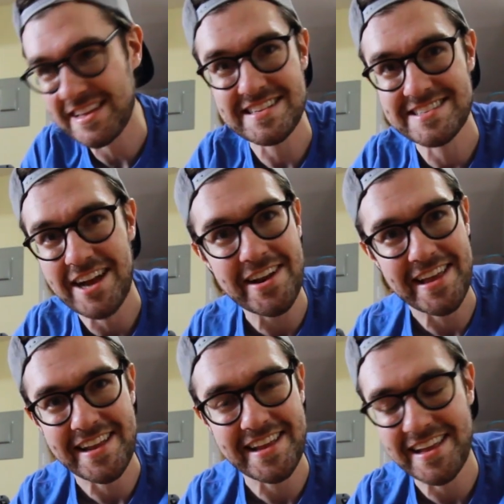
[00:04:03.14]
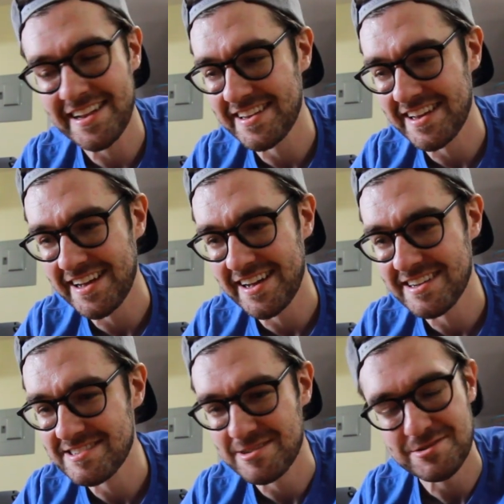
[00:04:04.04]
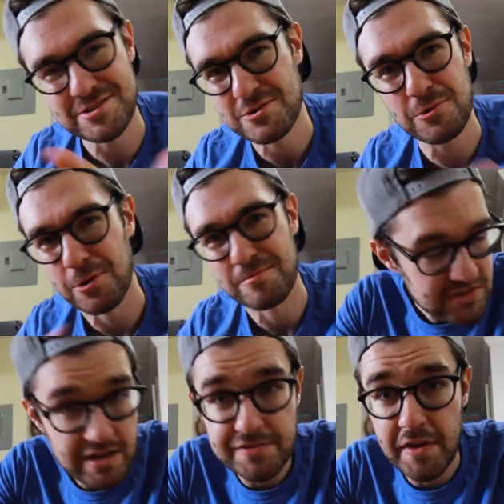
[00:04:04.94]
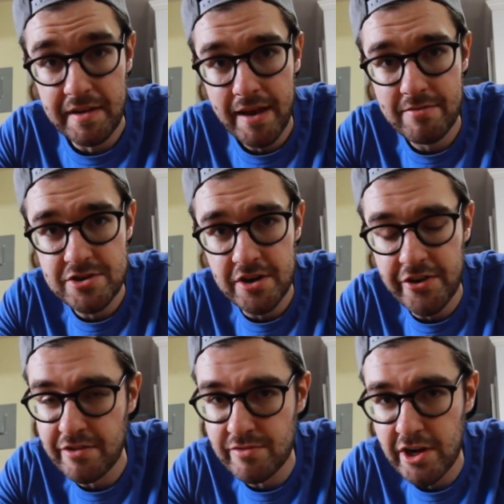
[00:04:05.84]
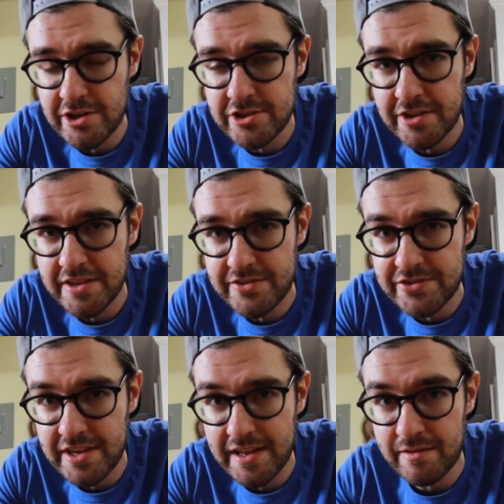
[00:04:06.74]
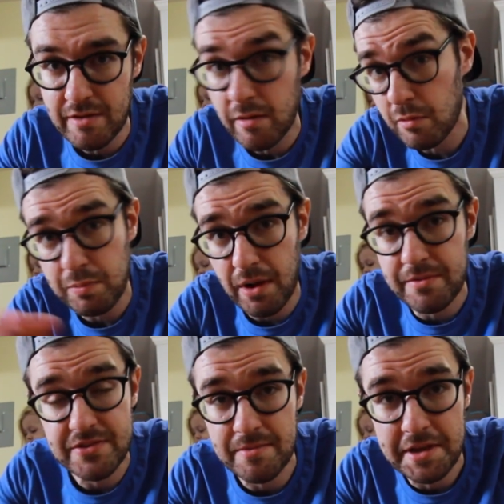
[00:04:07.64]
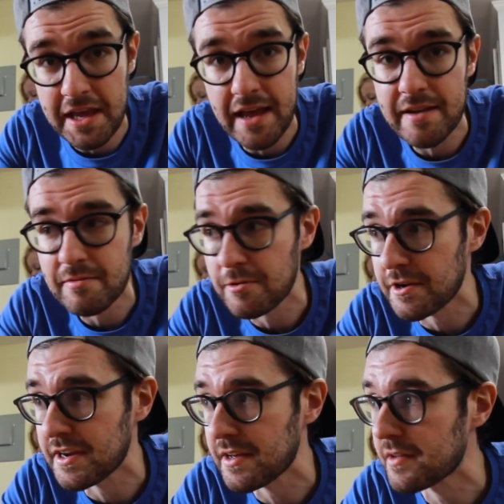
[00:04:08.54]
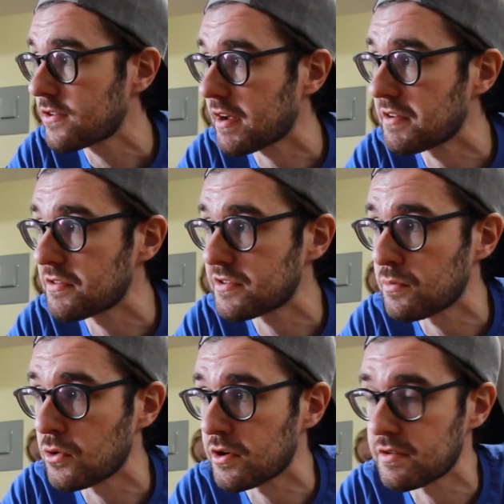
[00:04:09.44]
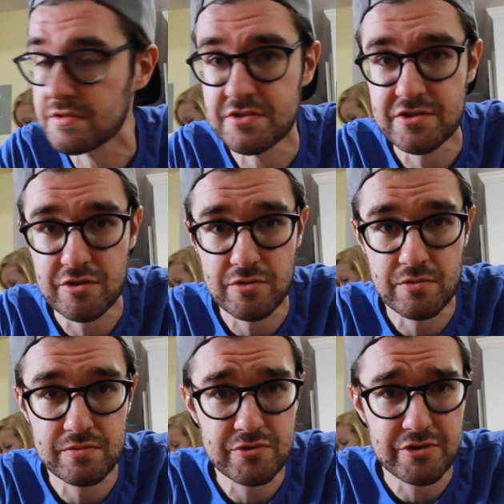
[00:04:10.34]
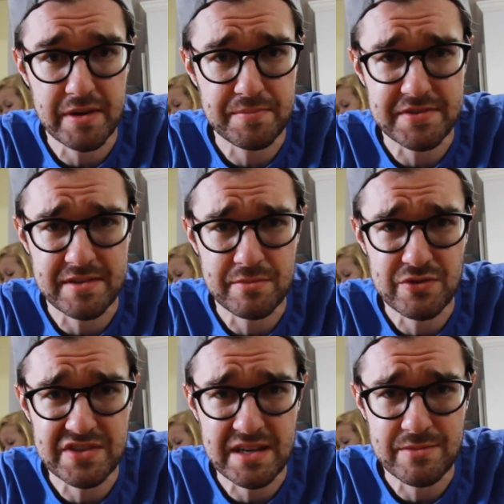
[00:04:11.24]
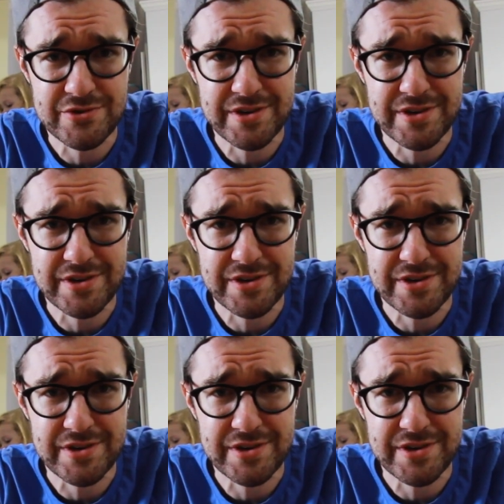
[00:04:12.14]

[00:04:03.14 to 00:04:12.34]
he's done it, and so it's just cool. So it was fun having John on the vlog. John, thanks again. Oh, we'll probably see him again. We're gonna try to do some more zoo trips and museum